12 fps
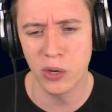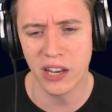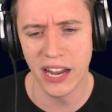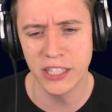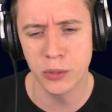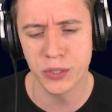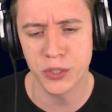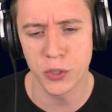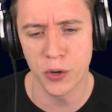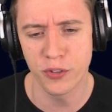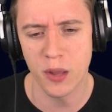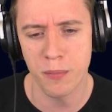would like to
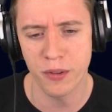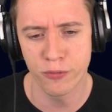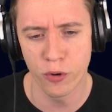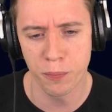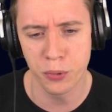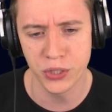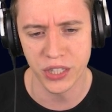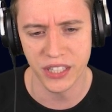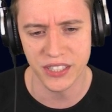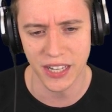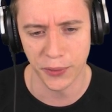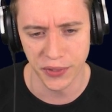resolve them before pushing
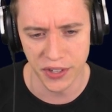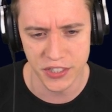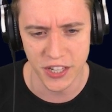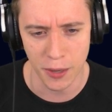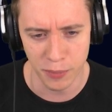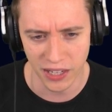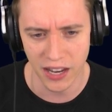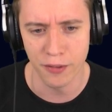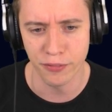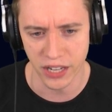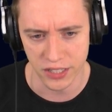this countdown timer live.